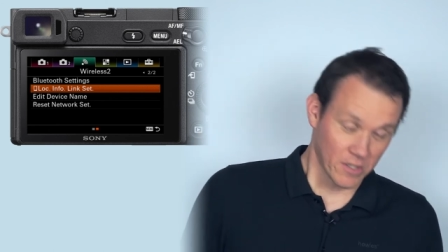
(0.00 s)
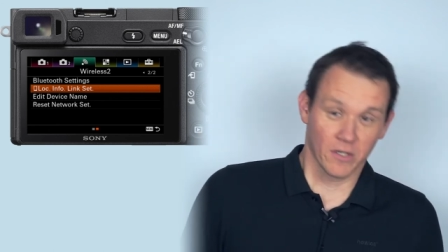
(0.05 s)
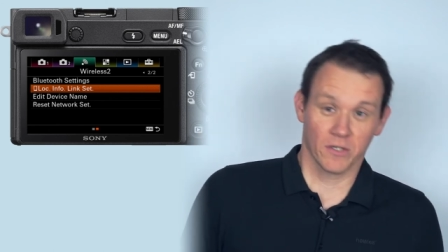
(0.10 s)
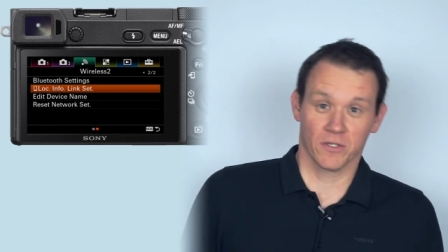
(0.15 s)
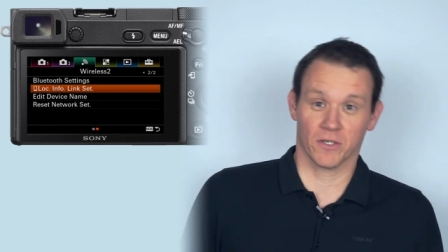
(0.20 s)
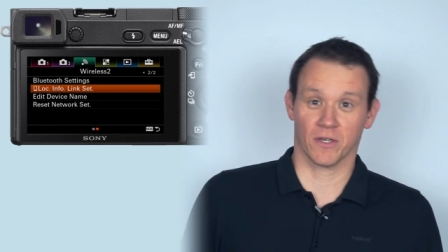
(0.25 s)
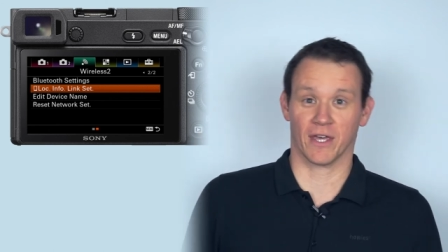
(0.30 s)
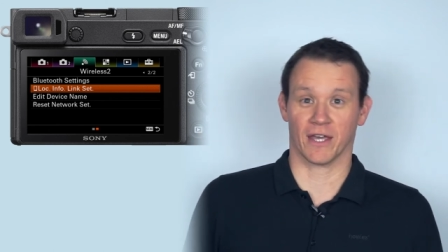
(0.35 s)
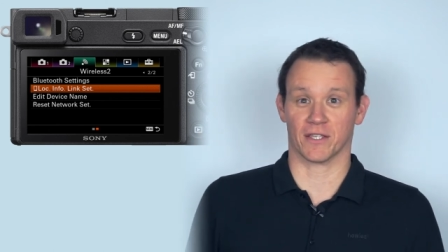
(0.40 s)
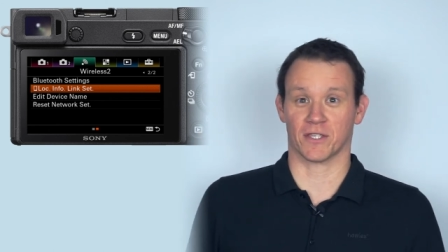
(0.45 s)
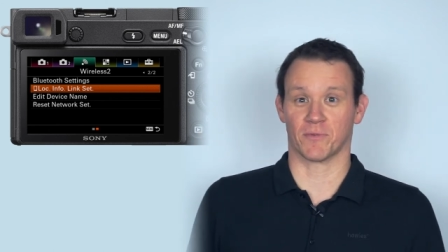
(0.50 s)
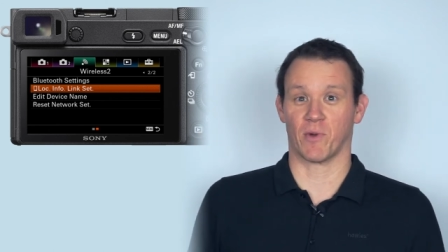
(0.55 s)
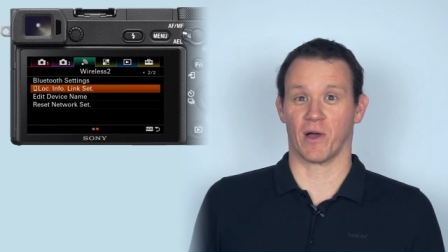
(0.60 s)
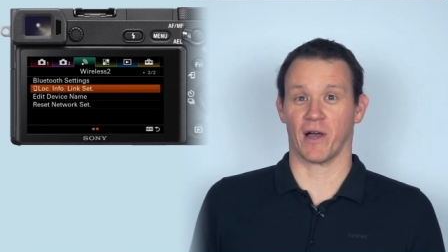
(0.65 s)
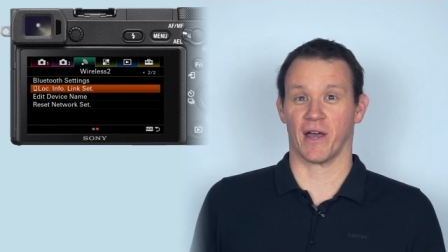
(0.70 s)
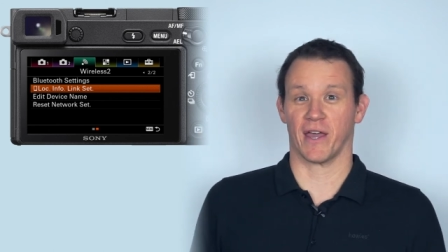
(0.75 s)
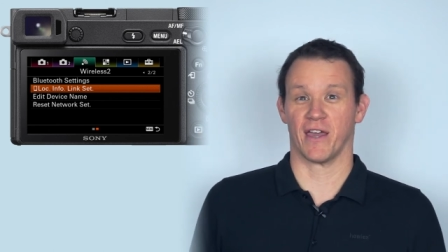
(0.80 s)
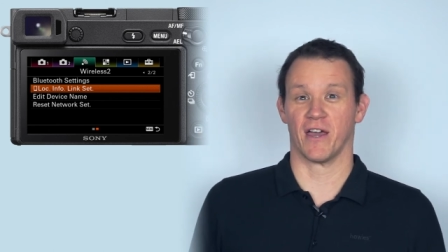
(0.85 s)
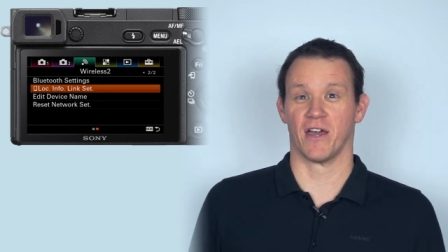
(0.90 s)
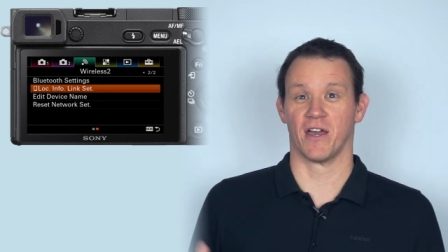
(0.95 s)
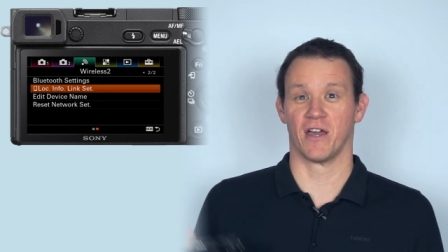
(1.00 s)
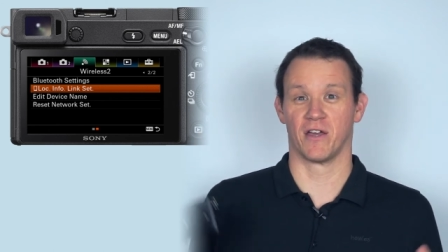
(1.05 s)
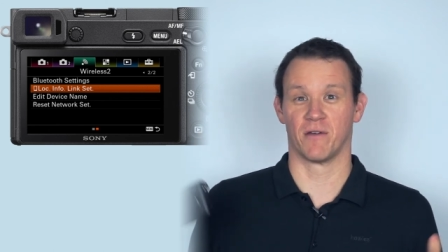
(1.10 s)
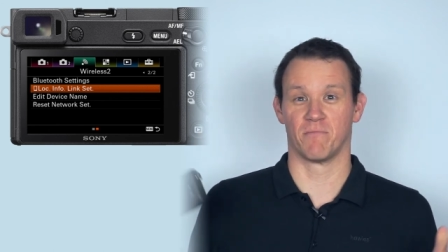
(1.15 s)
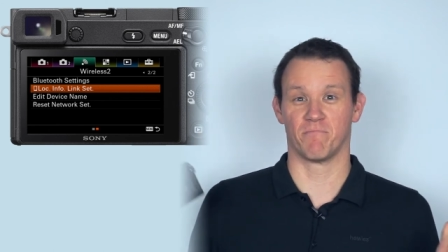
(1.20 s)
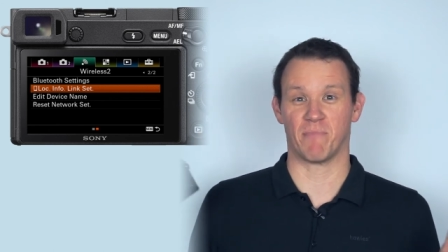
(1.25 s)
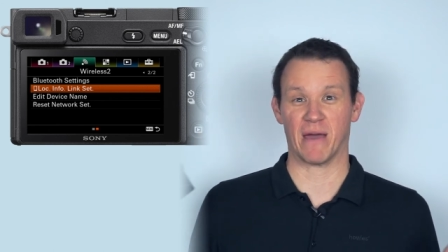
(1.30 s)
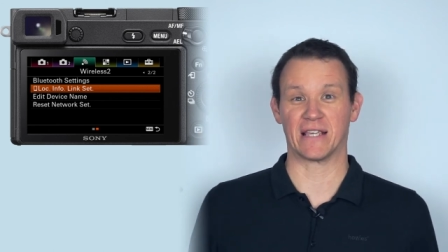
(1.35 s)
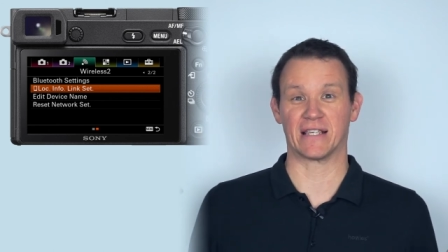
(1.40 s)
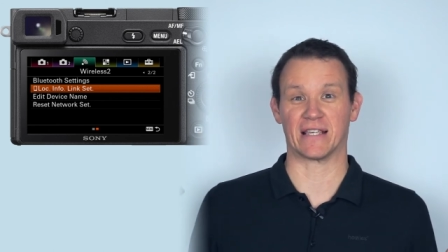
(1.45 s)
So that's my
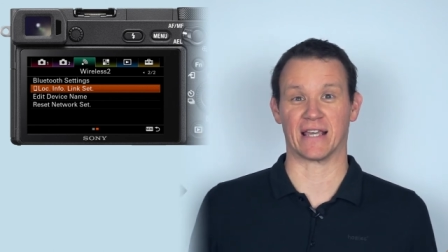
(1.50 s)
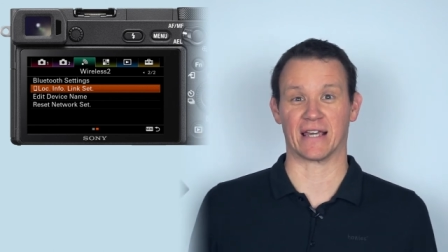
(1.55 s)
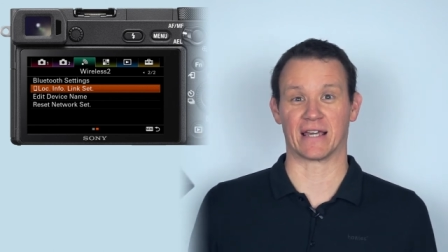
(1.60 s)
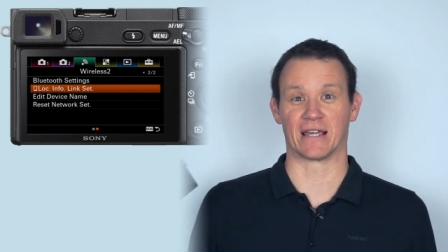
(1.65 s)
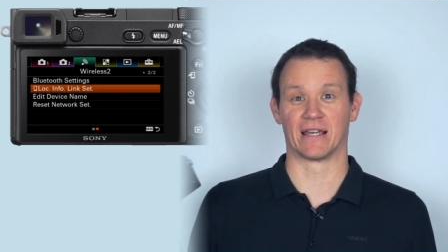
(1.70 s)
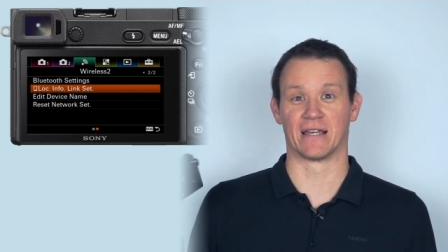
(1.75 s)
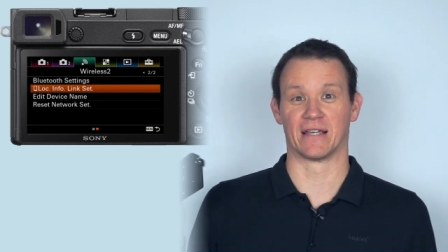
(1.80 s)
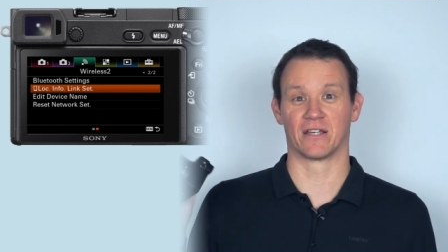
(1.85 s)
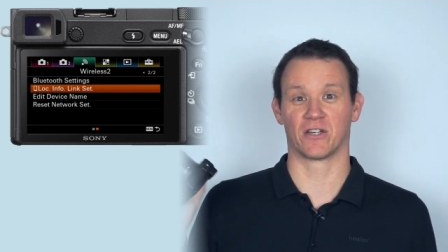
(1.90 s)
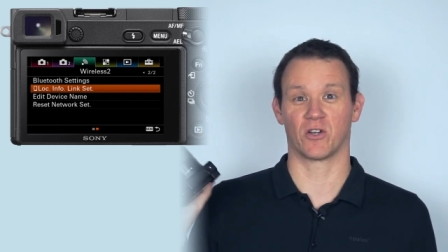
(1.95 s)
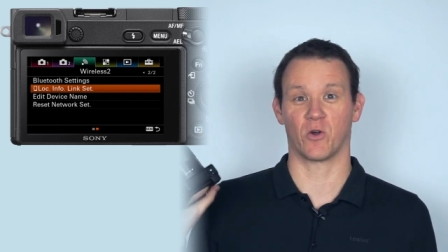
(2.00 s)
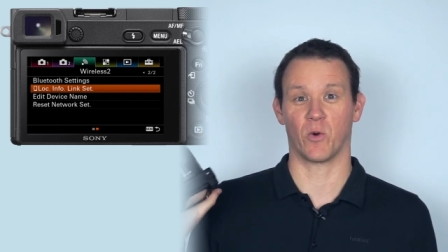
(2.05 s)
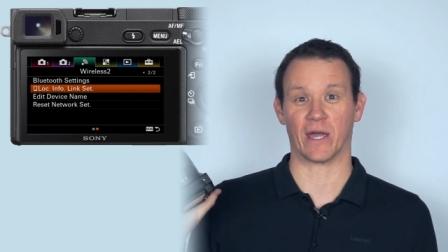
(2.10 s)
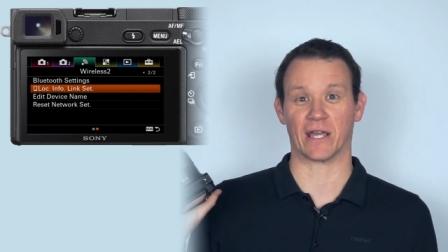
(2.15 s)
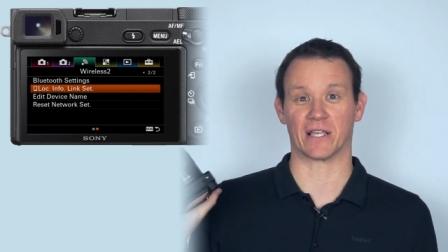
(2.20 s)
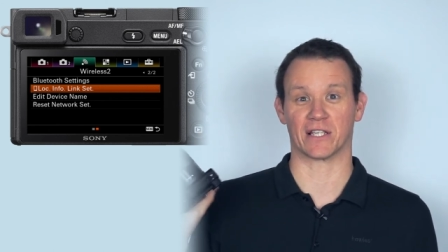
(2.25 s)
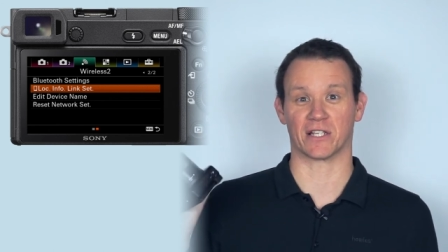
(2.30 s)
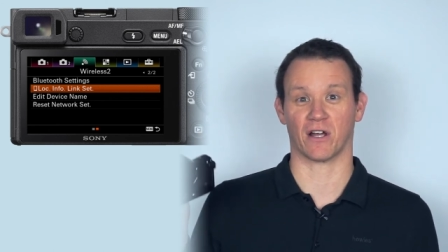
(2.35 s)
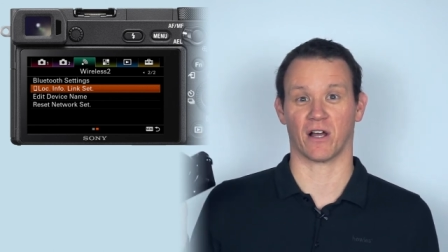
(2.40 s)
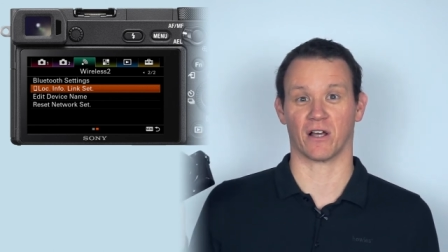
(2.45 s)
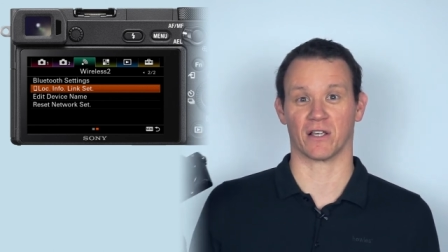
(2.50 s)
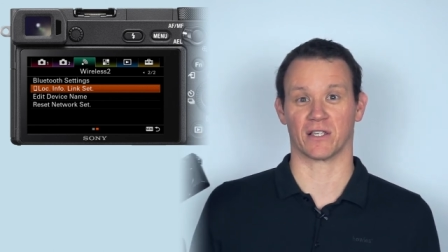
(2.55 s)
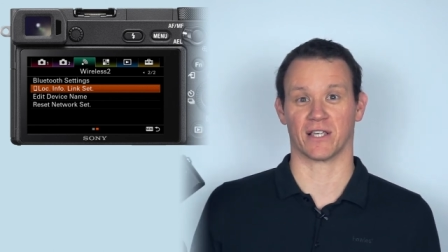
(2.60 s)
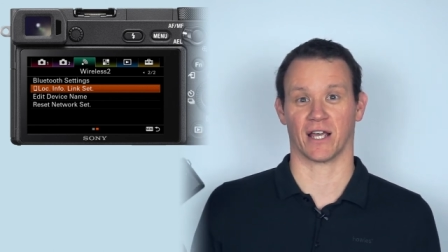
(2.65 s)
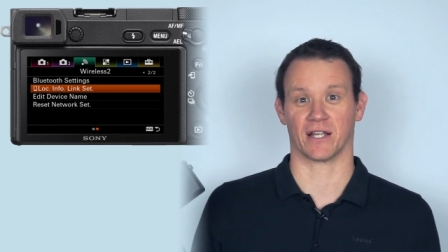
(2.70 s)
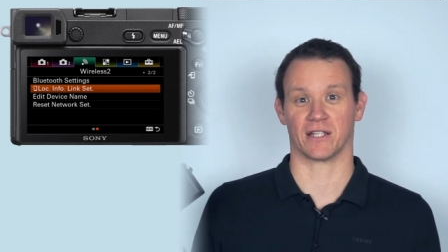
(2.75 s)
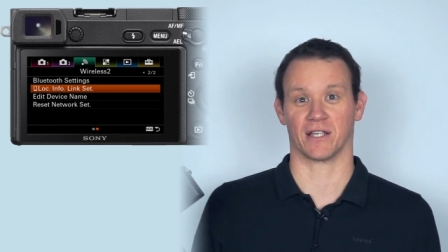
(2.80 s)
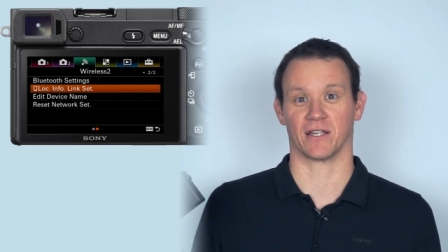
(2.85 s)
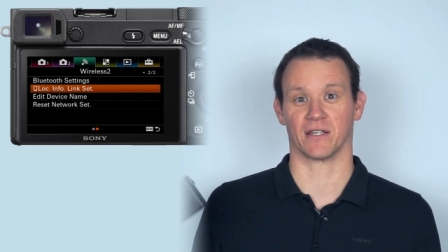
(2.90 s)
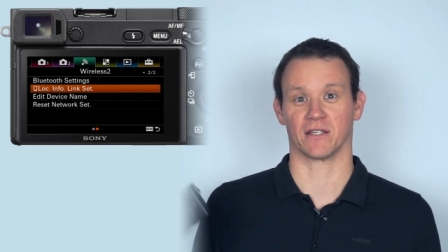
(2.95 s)
basic quick start
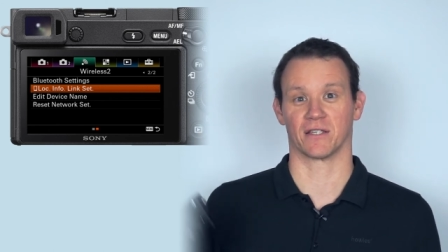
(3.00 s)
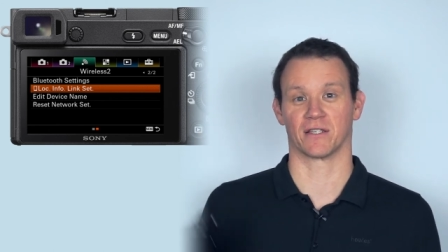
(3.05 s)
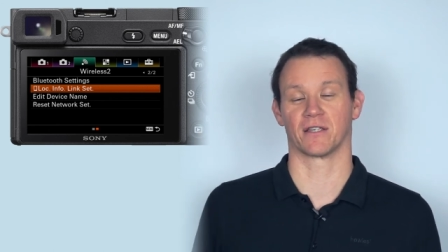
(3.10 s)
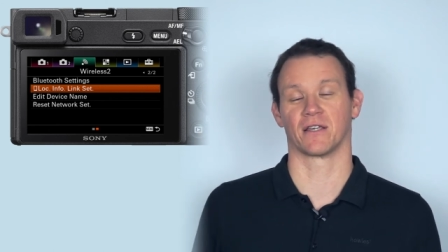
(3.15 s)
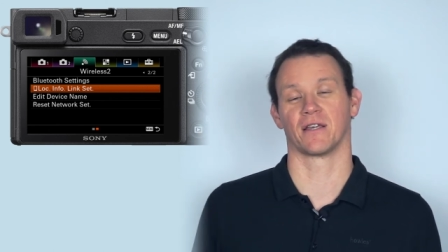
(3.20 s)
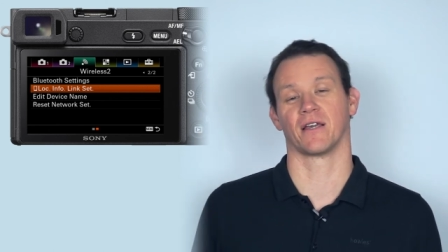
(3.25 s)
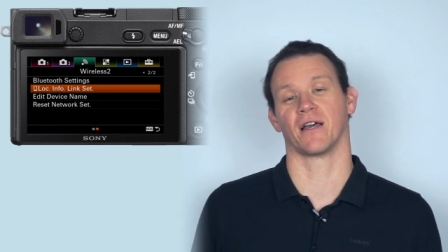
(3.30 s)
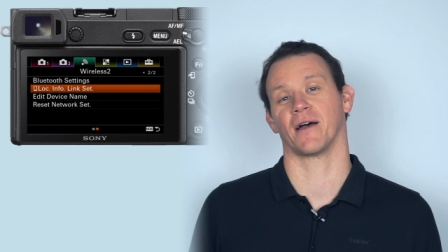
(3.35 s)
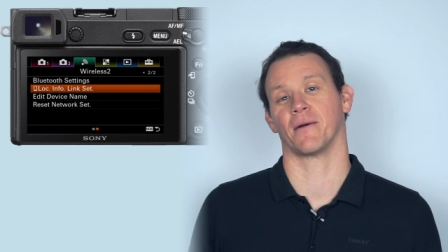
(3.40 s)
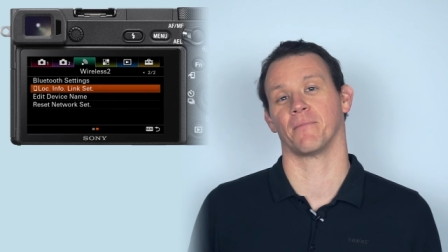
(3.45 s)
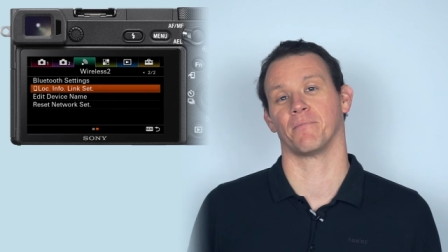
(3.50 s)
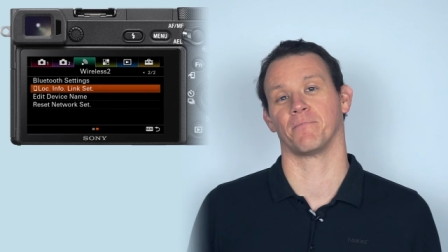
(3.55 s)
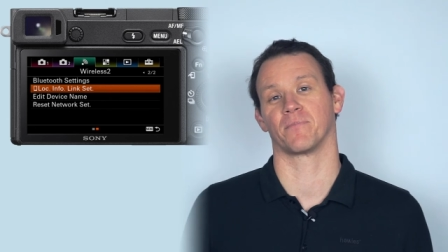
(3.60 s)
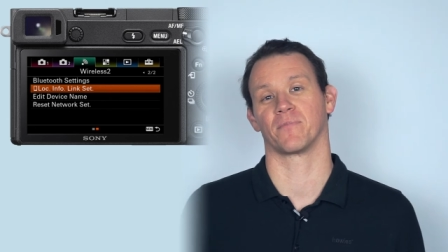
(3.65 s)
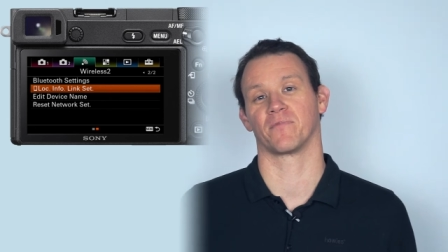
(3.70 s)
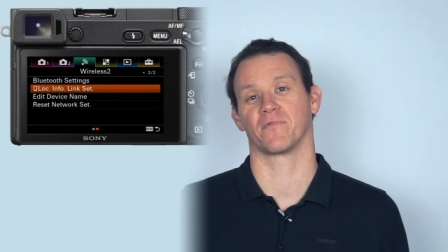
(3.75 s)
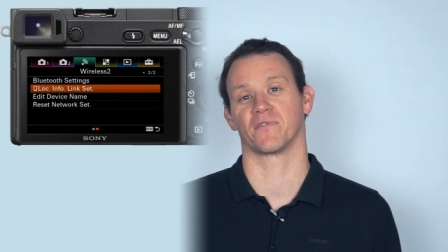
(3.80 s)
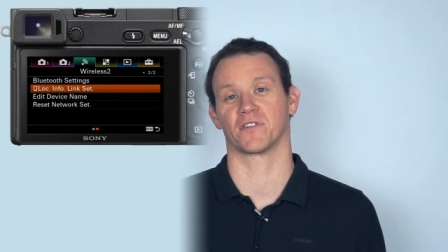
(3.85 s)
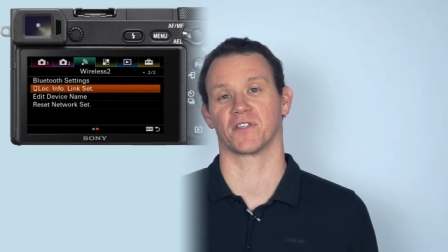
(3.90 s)
settings um, for